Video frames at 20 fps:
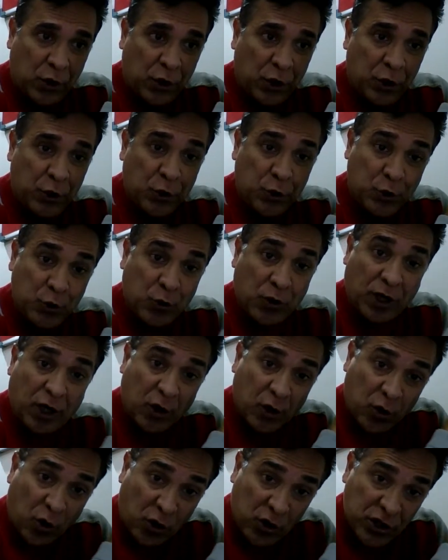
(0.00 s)
you took a
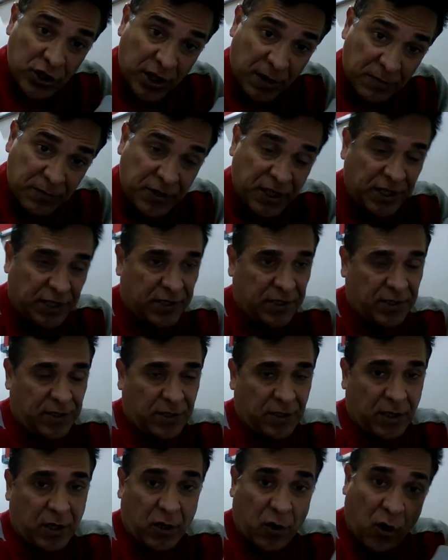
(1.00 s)
wrong subject,
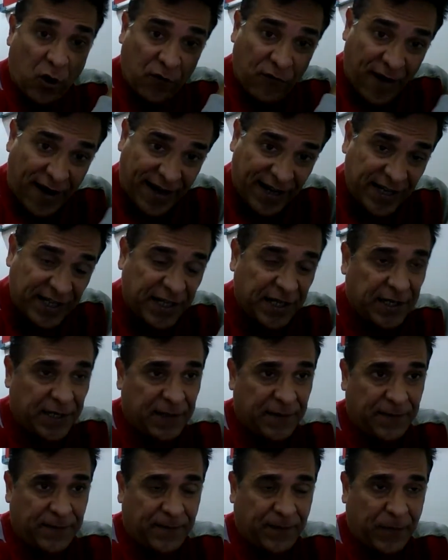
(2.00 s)
a wrong
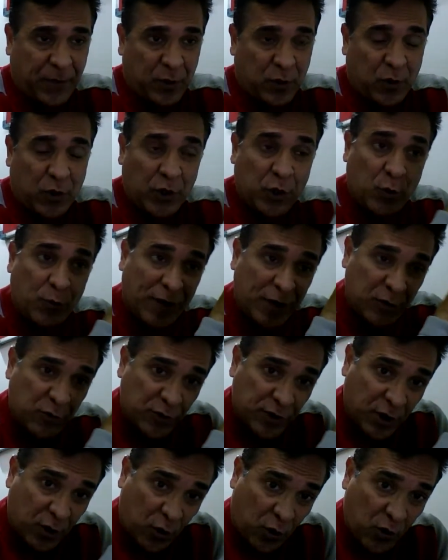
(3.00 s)
faculty, or you went to
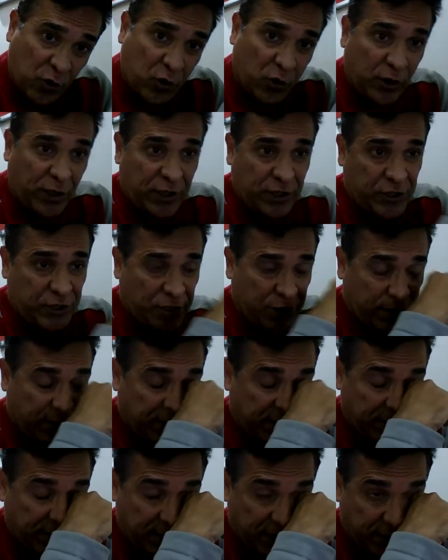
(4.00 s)
the wrong college,
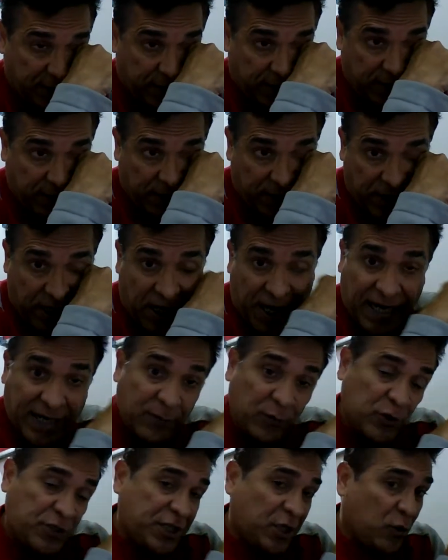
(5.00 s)
I
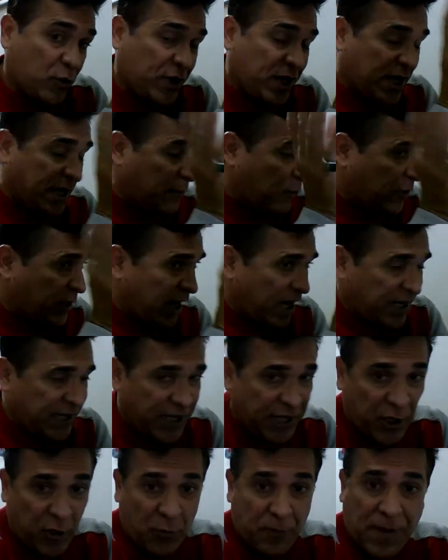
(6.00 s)
would say, okay, come on, I'll
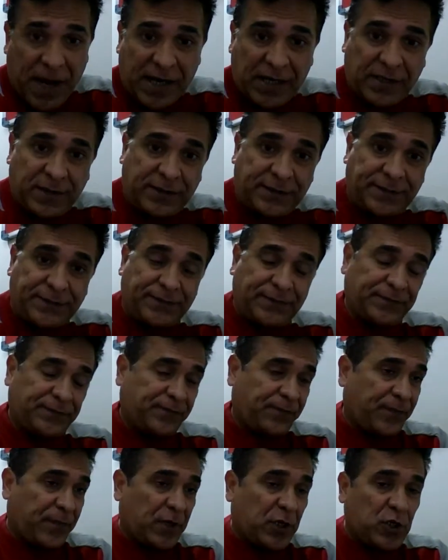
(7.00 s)
take you back.
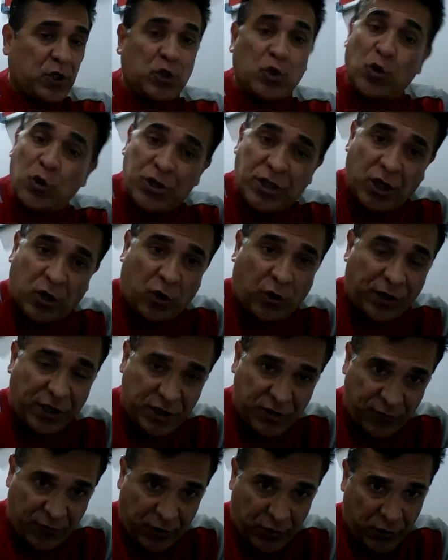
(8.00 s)
Choose the
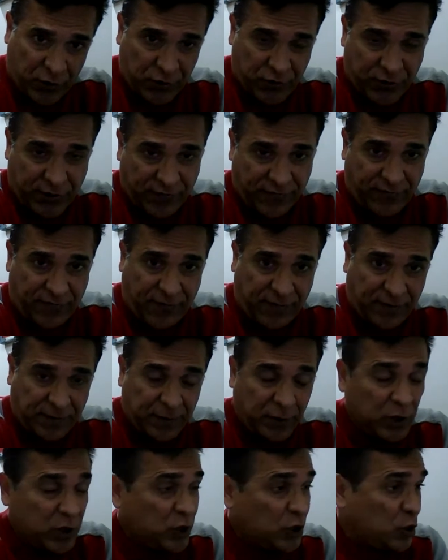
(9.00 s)
college for yourself,
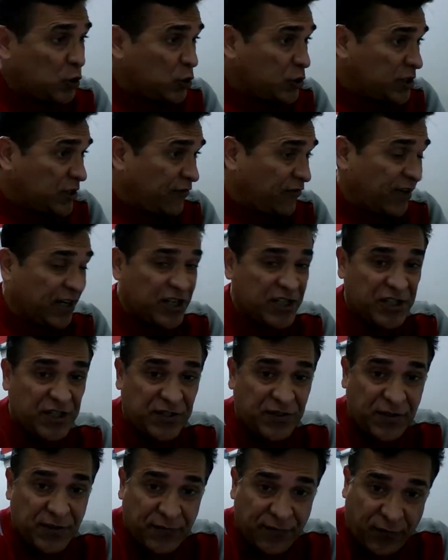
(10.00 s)
choose the
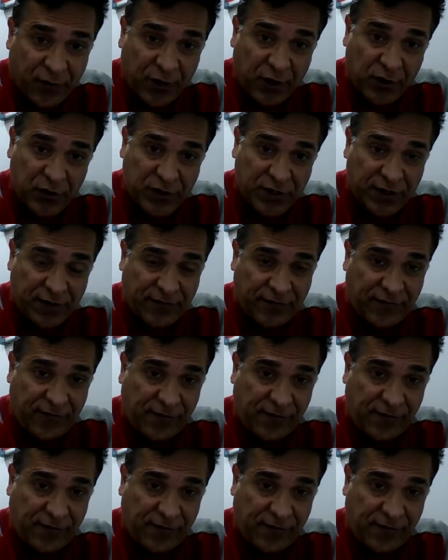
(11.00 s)
friends for yourself.